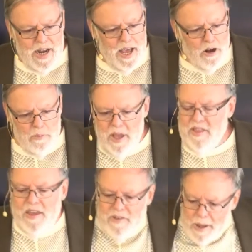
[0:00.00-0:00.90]
on me and
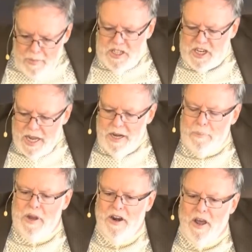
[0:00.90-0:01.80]
they've got me chained up
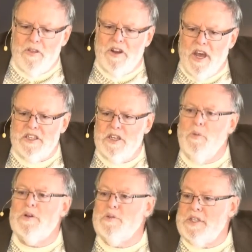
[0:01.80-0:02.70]
in another dungeon,
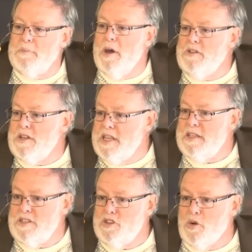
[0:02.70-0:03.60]
which was in most of the
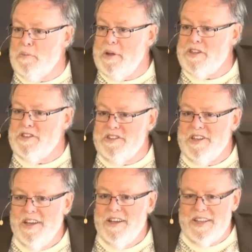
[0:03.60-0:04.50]
short epistles,
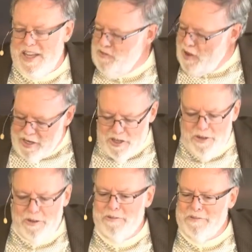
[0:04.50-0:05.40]
that's fine too.
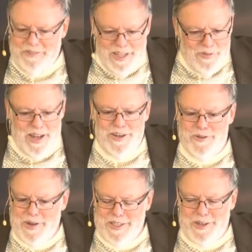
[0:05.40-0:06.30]
That's fine too
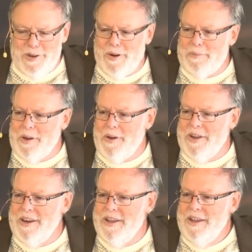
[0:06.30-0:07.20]
because I know where I'm going.
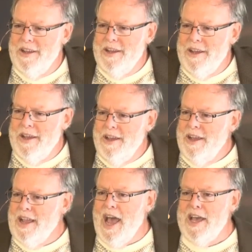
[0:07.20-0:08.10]

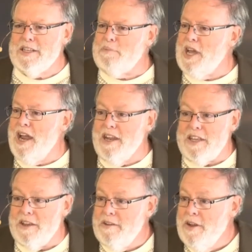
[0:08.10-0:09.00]
Guys, I'm telling
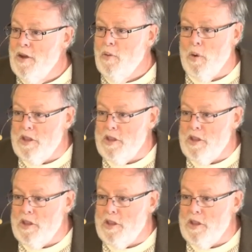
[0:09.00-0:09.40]
you, when